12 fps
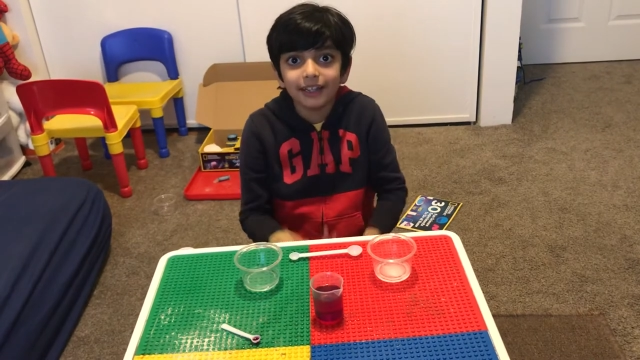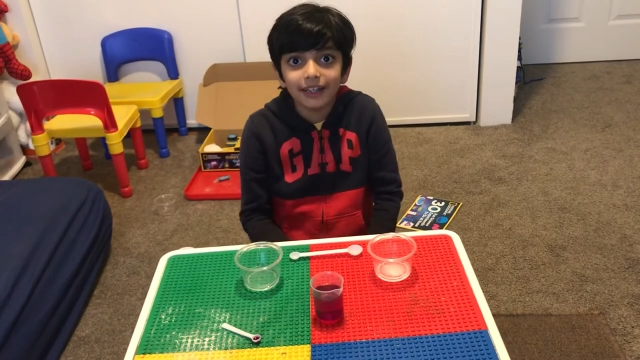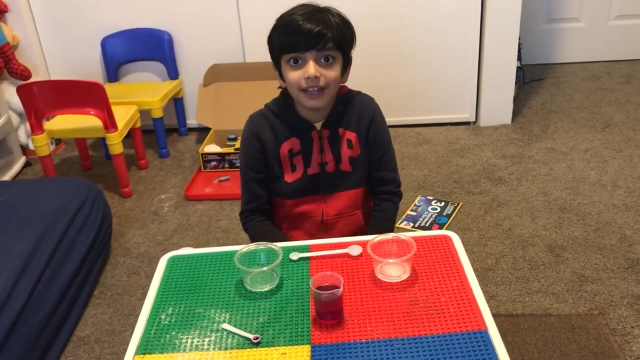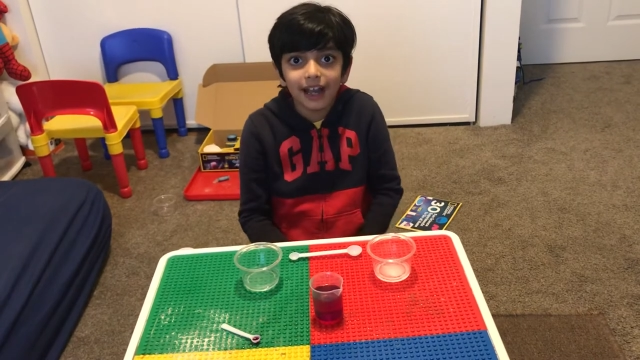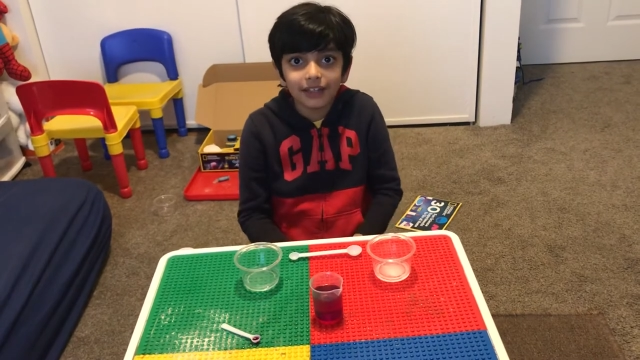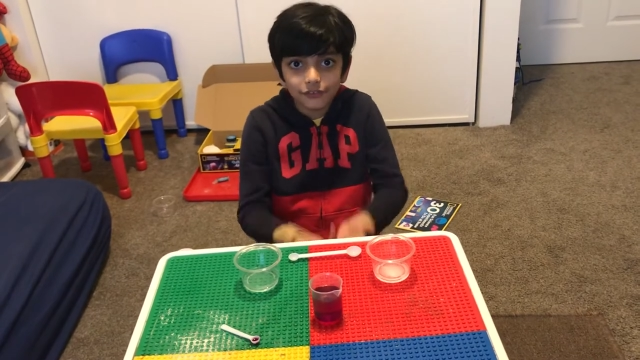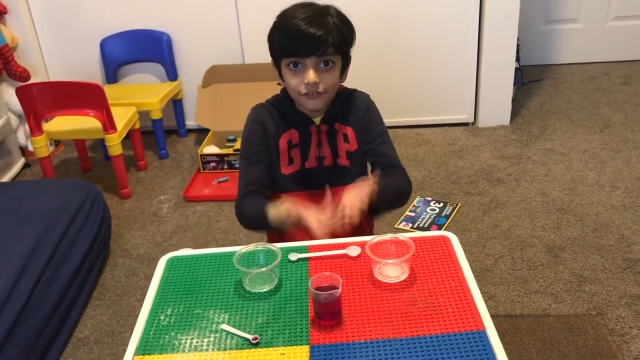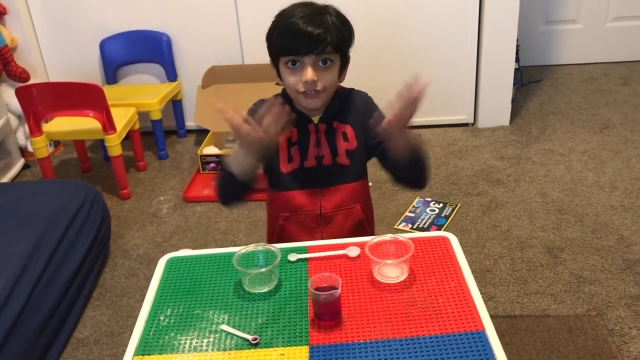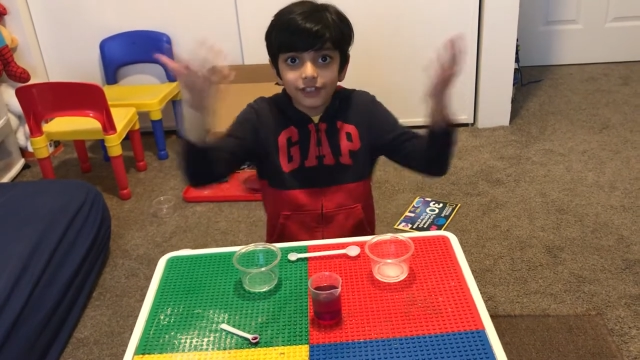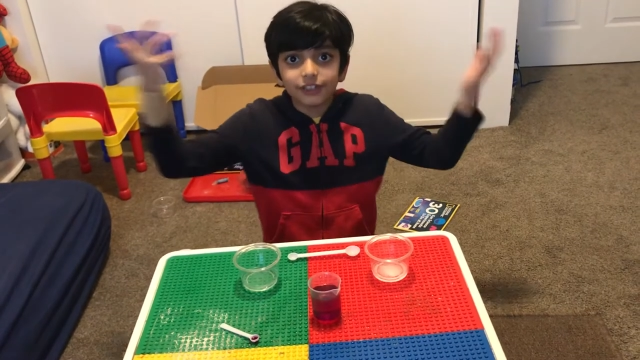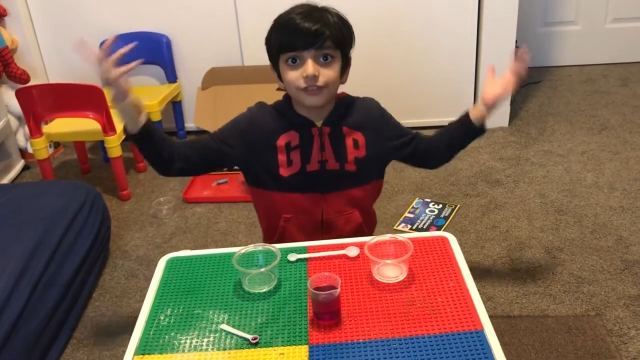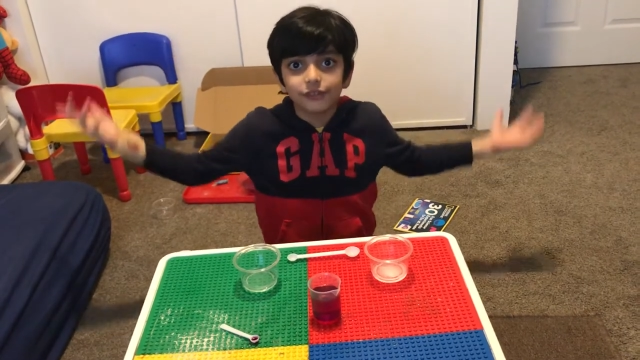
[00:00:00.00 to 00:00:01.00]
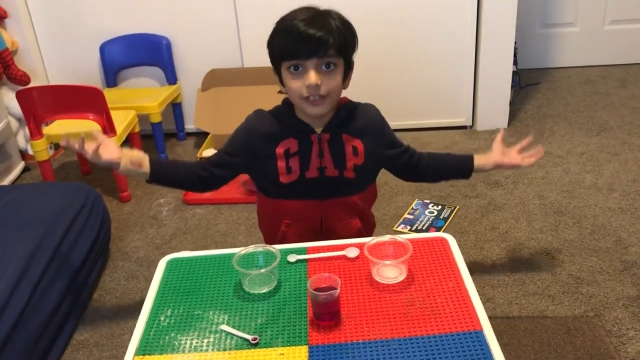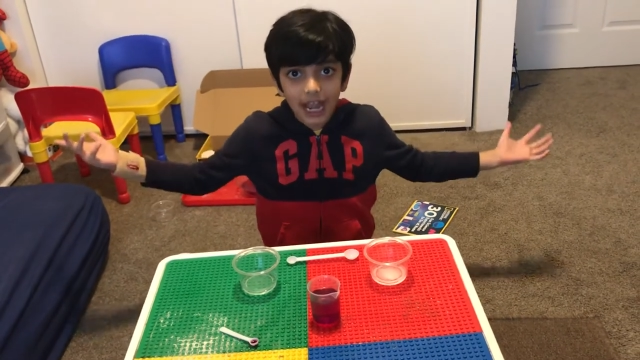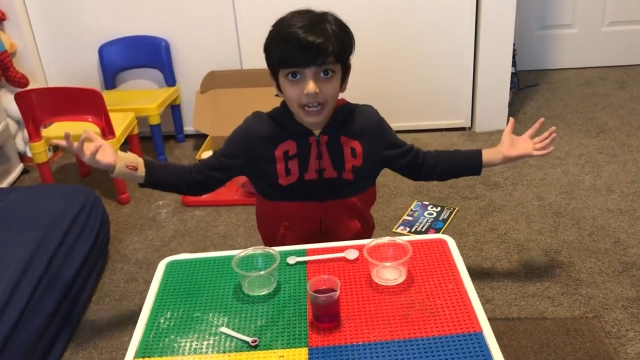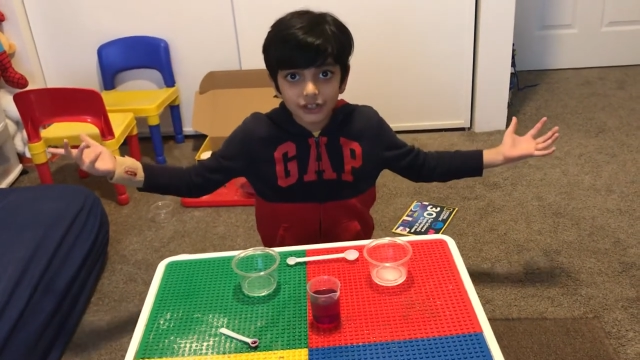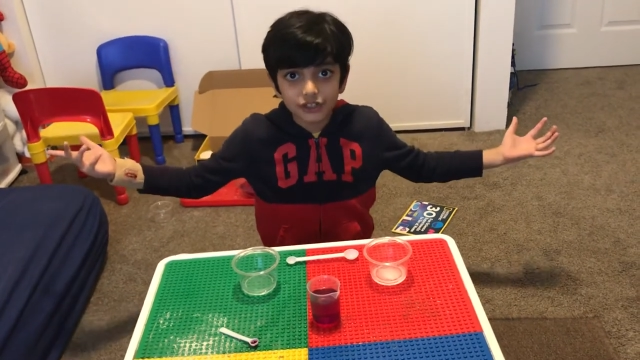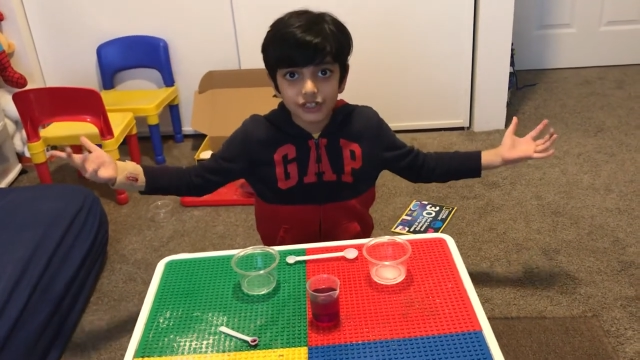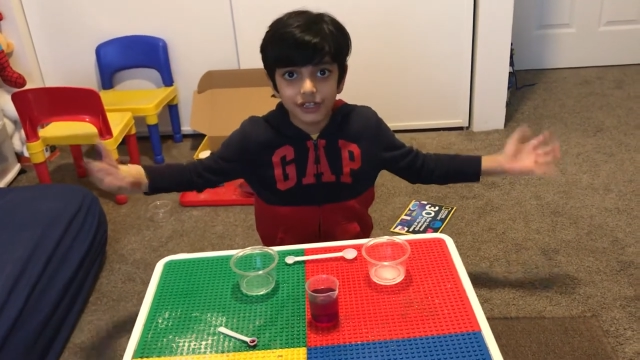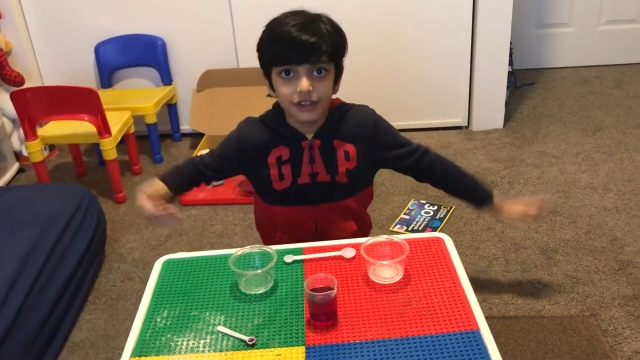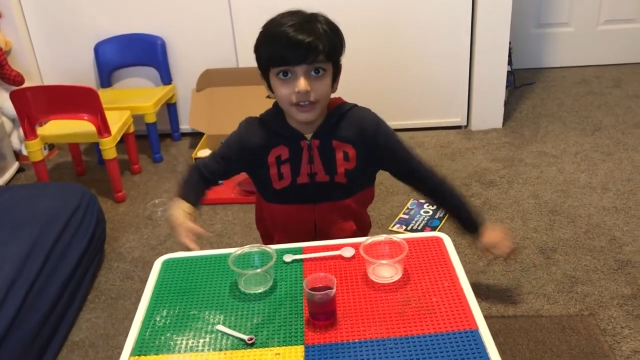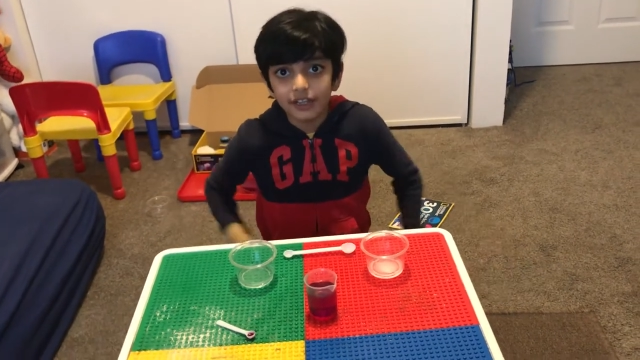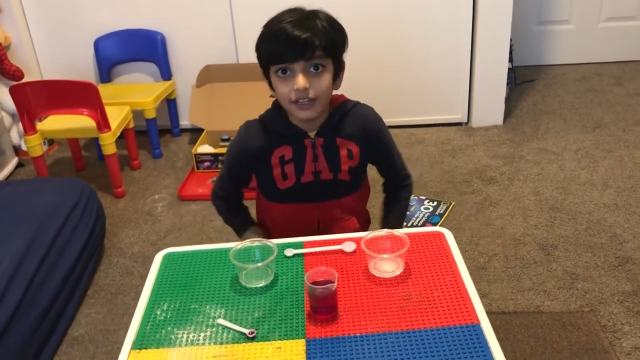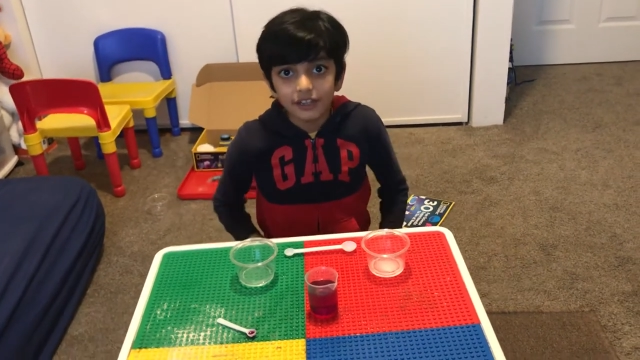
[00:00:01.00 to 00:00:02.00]
and it has a fizz
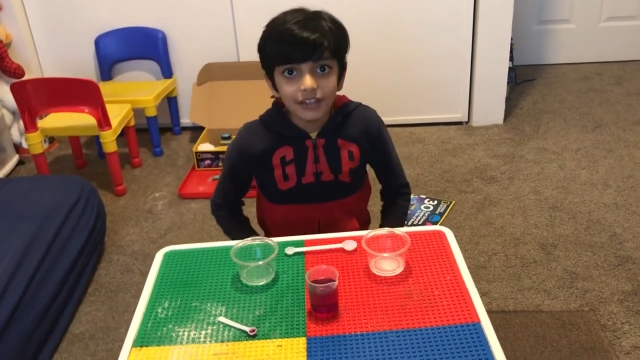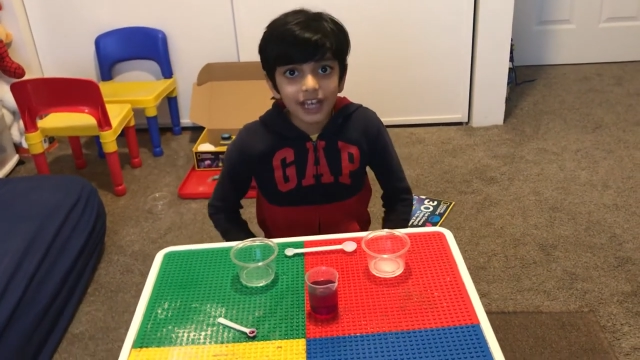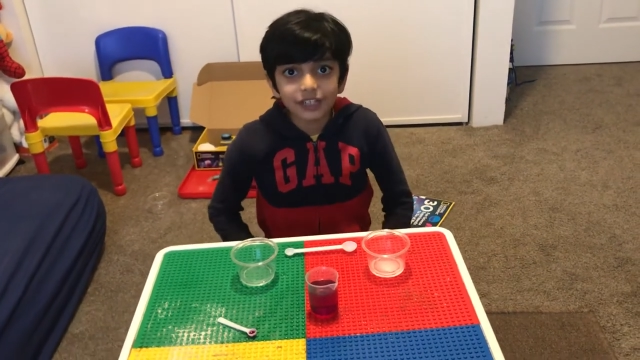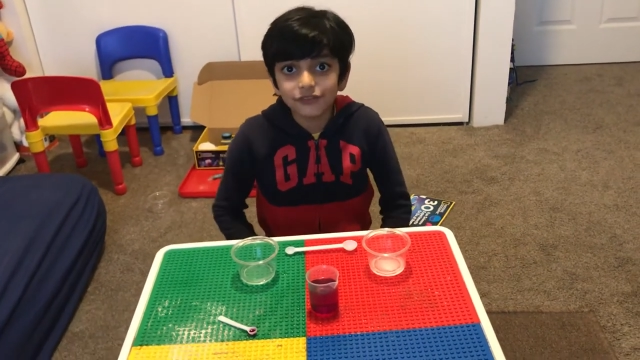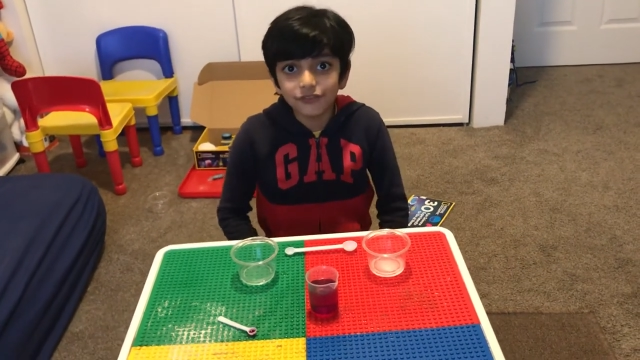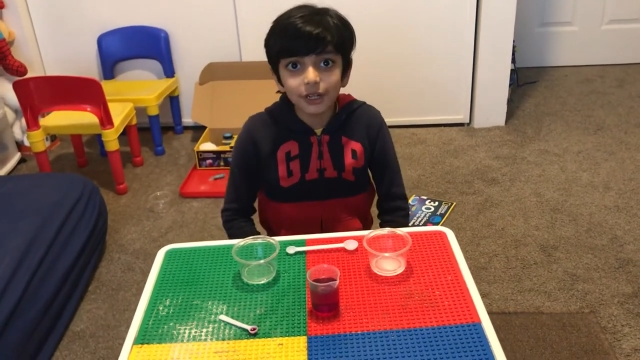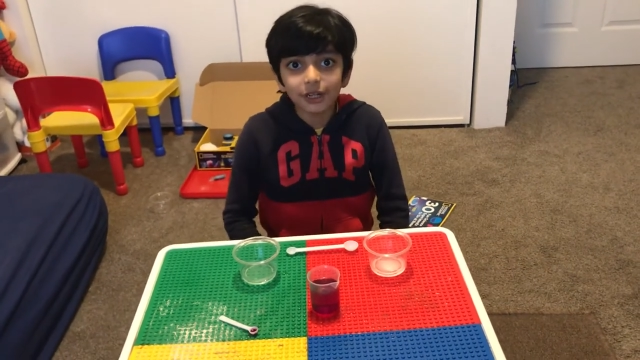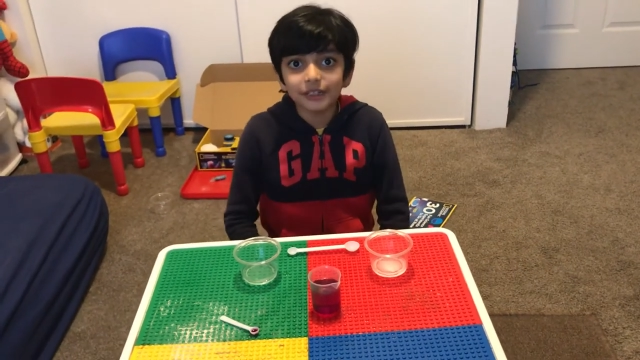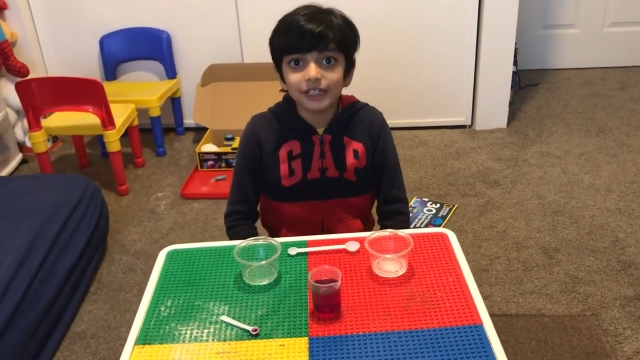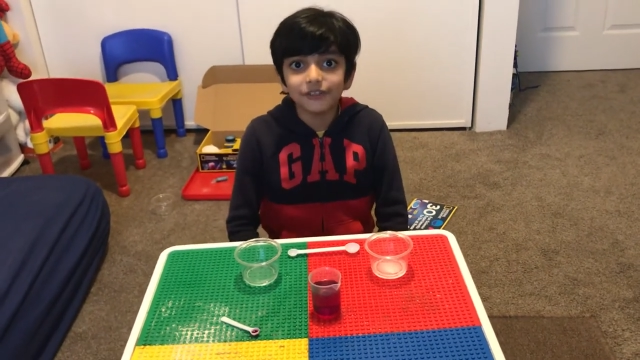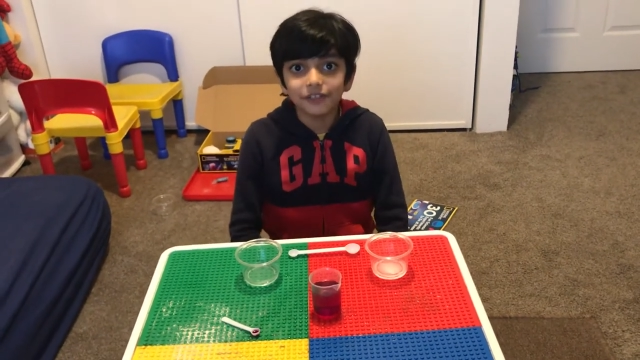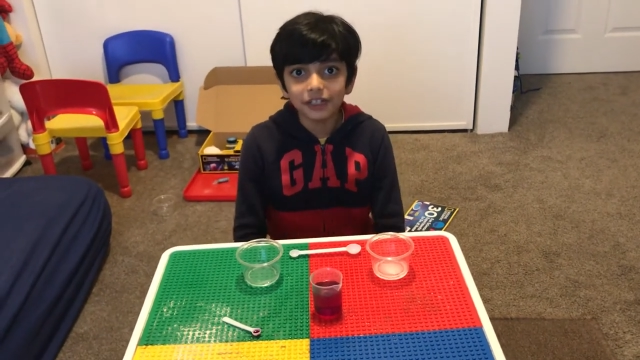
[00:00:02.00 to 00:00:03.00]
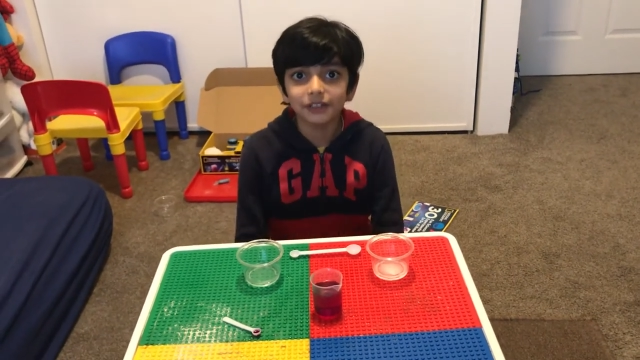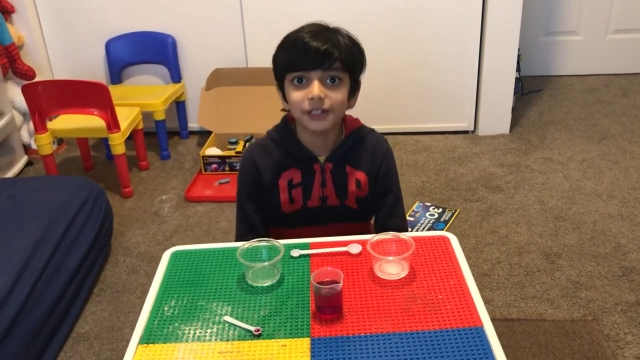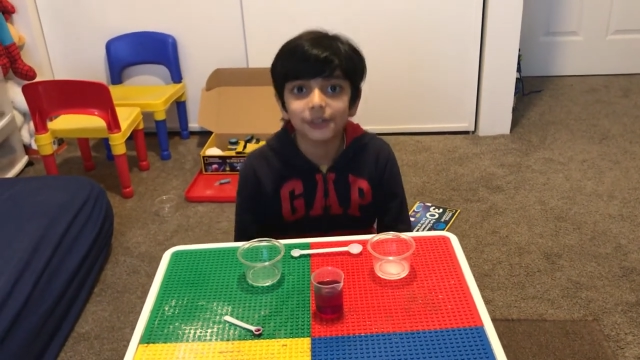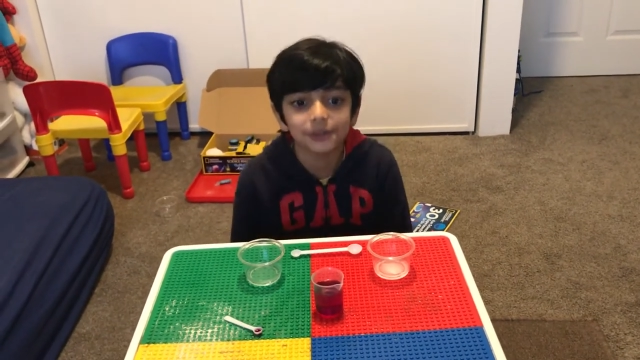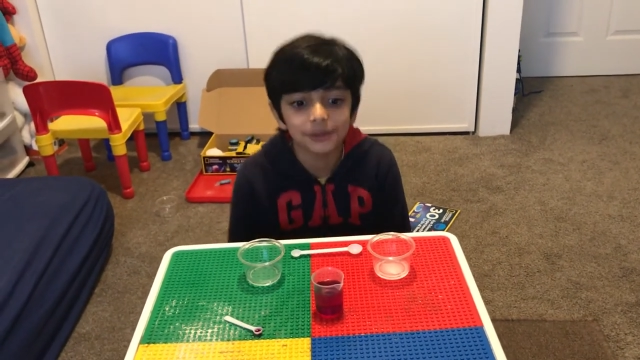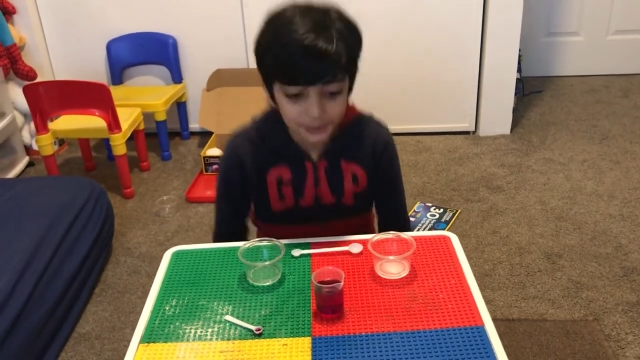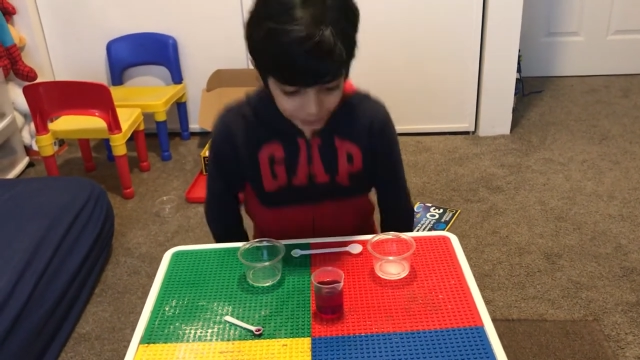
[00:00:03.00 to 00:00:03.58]
reaction. That's really, really cool.